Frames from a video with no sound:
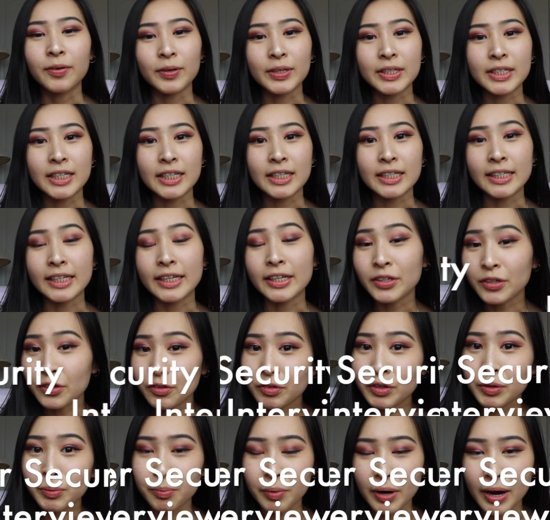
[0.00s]
which is
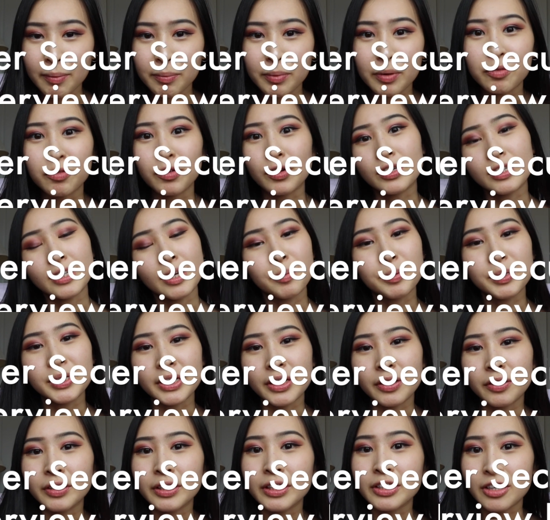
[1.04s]
interview prep for
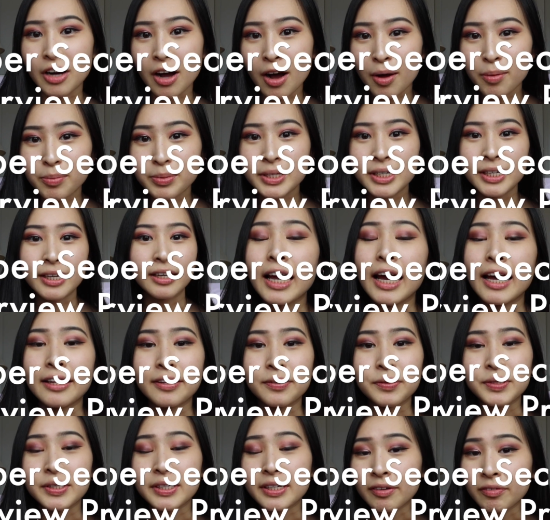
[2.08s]
cybersecurity jobs. And
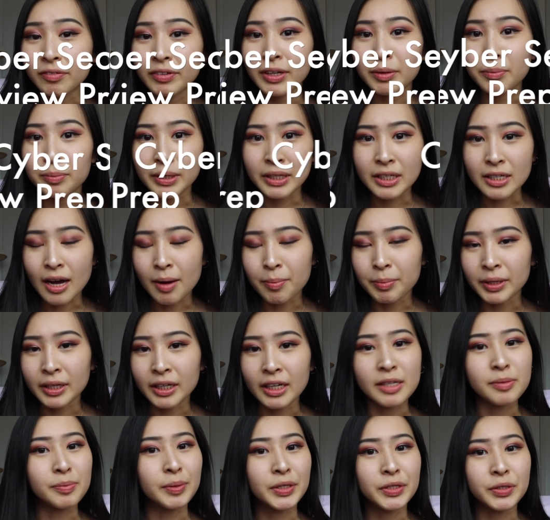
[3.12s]
this is definitely a big topic,
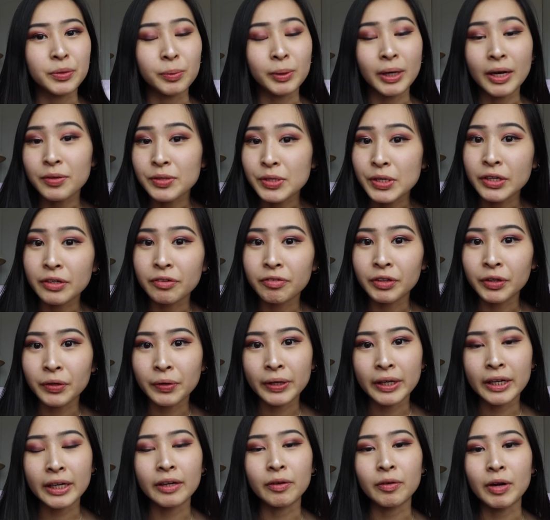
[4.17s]
especially when I was
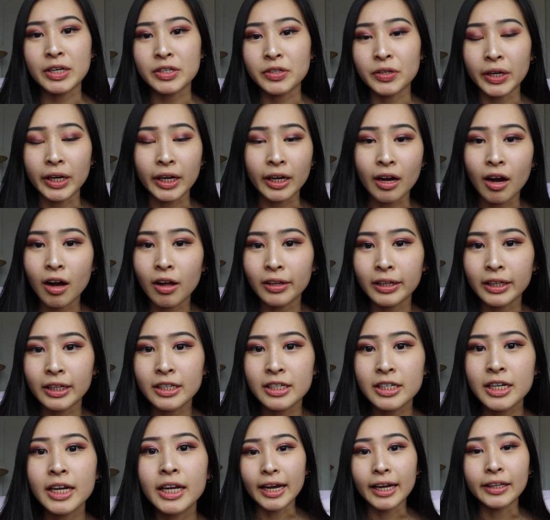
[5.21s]
interviewing, graduating
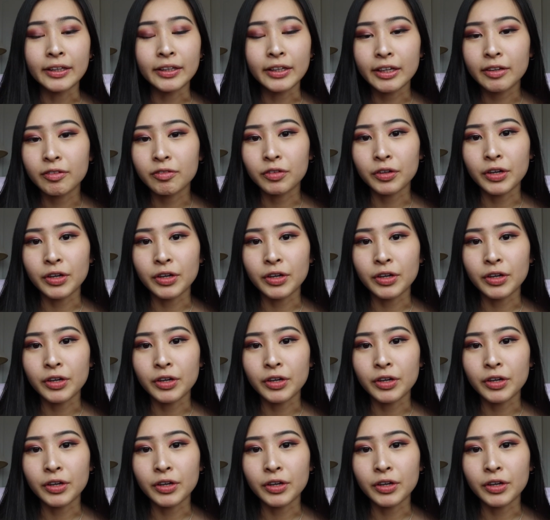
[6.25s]
college, and looking